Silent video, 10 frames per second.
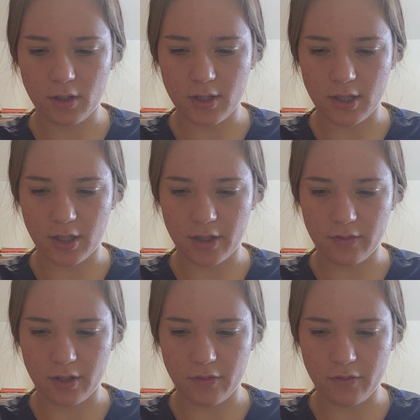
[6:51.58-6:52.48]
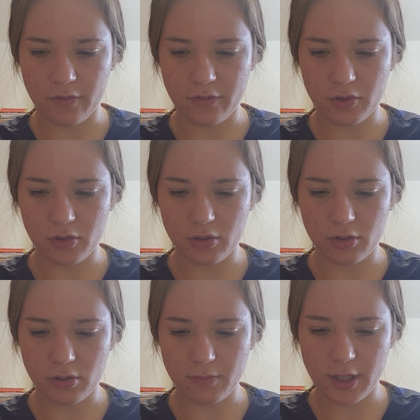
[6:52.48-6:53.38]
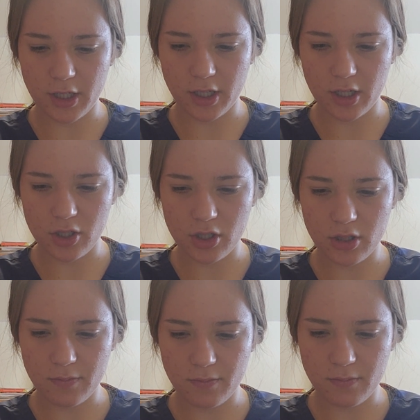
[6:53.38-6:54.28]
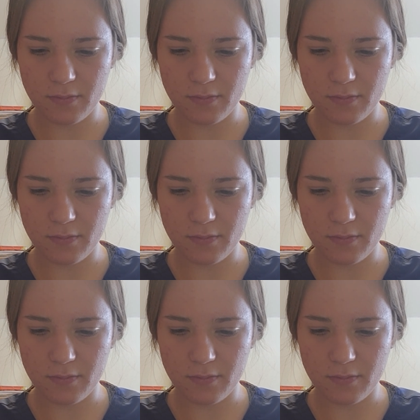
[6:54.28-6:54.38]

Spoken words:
and then give the full medication,